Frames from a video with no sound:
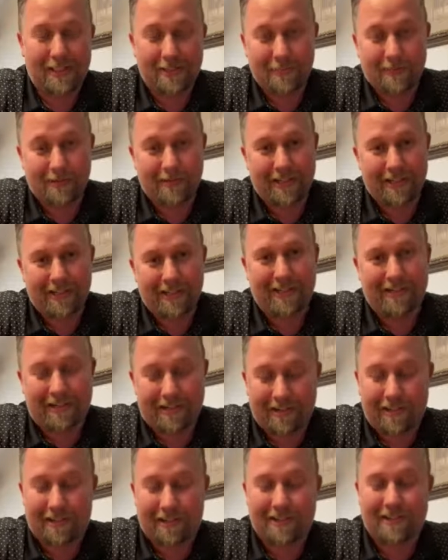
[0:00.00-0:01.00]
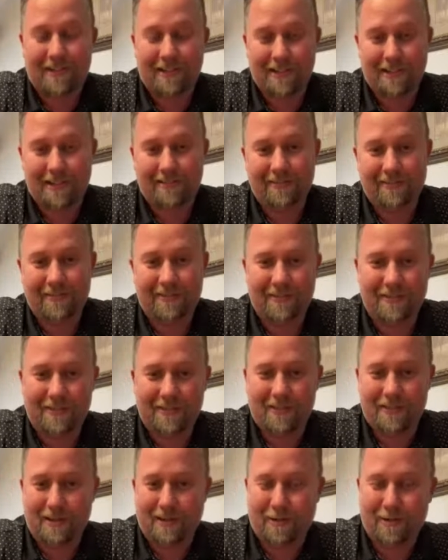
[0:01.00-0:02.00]
old guy, ornery,
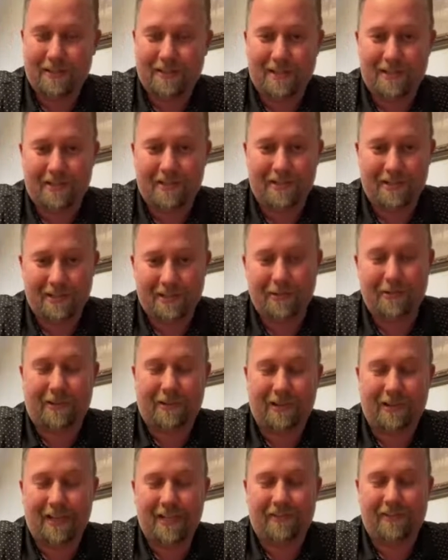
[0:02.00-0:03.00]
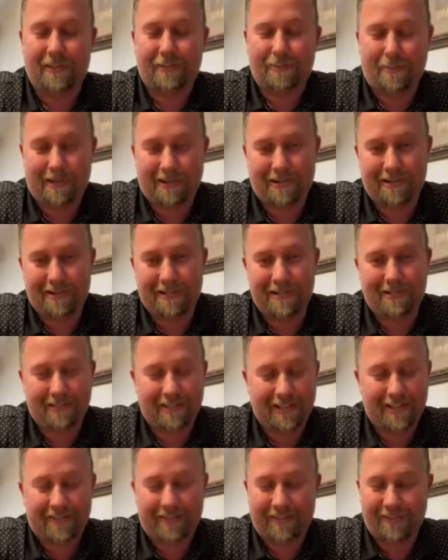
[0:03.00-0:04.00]
always telling a joke, life of the party,
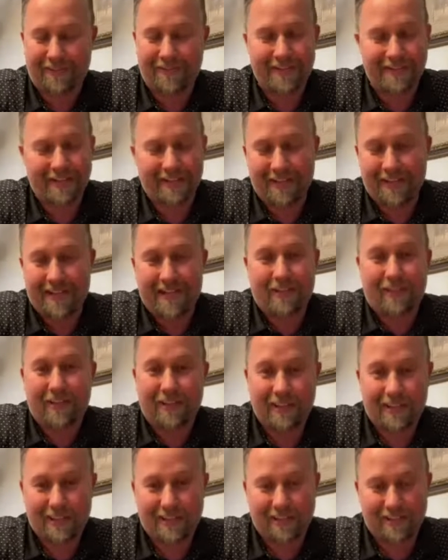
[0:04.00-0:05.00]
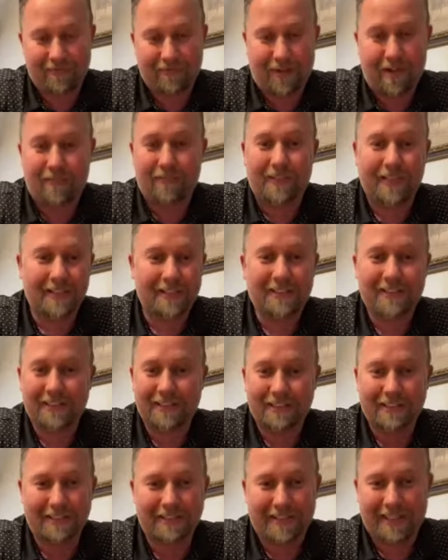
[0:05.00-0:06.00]
life of everything he's involved in.
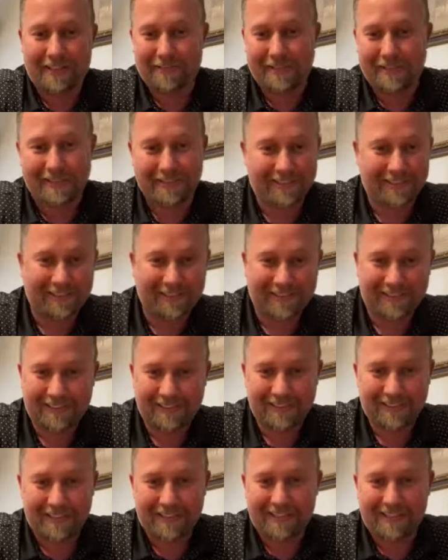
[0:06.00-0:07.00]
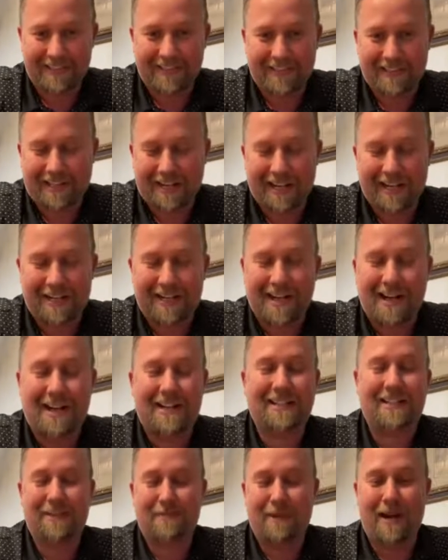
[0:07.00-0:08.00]
You know how he is. You can't
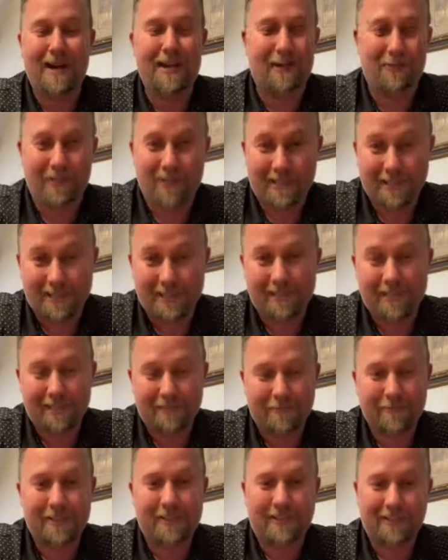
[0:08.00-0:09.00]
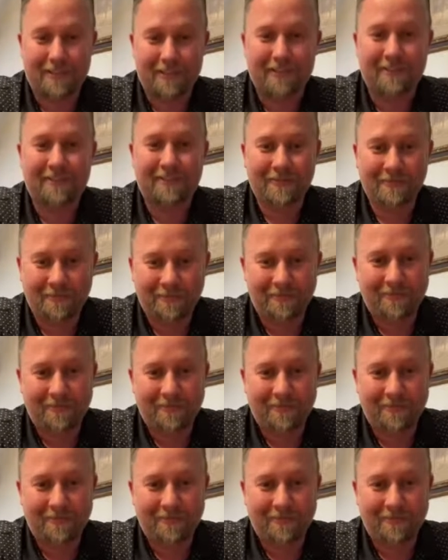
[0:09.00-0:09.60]
not smile when you see him. So